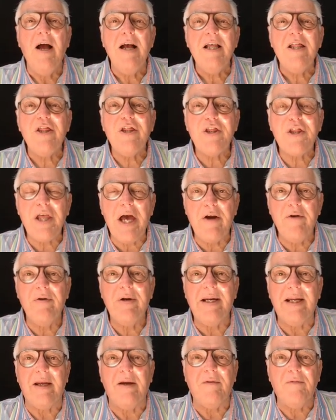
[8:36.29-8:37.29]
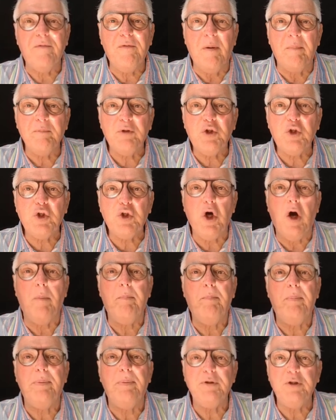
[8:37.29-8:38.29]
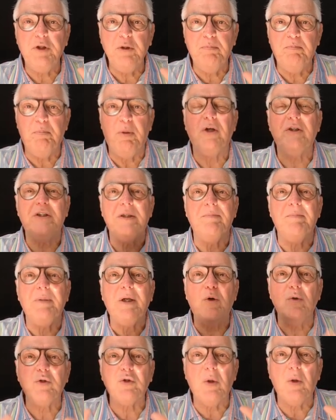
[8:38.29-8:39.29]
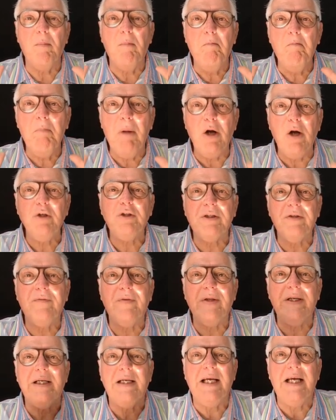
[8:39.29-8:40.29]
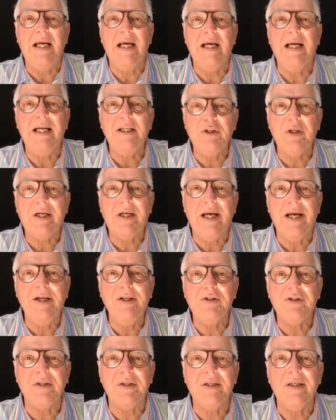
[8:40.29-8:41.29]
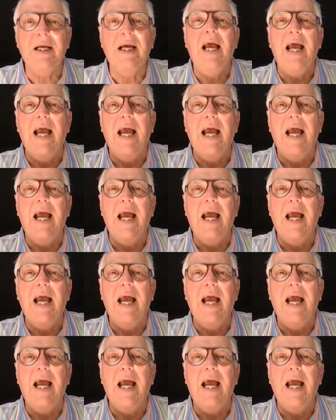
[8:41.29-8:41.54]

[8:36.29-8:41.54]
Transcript: thoroughly from top to bottom, because most of the education